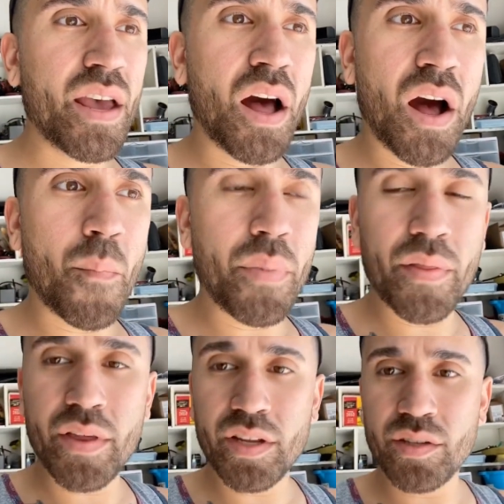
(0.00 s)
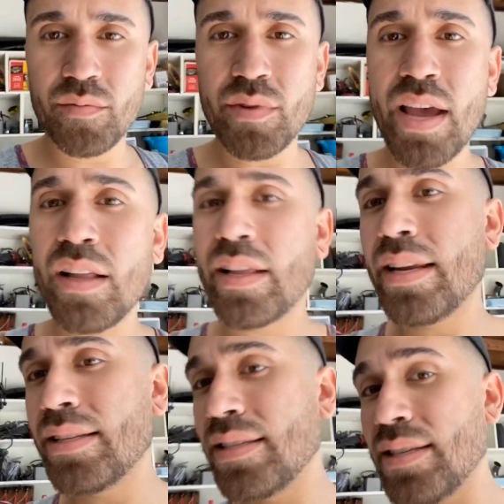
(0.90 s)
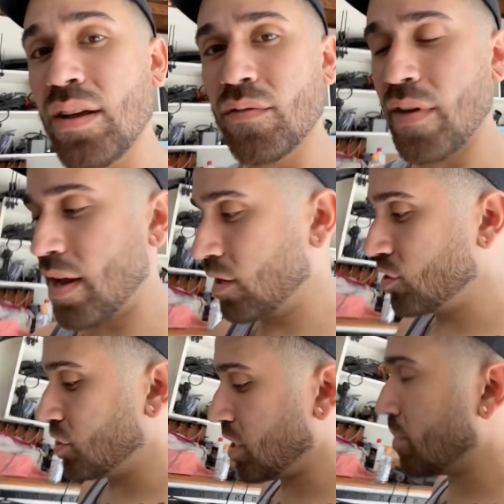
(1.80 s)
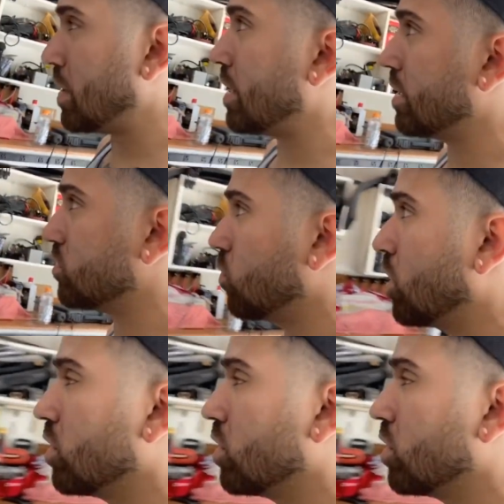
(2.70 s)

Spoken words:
but the tail light itself had a chip in it as well.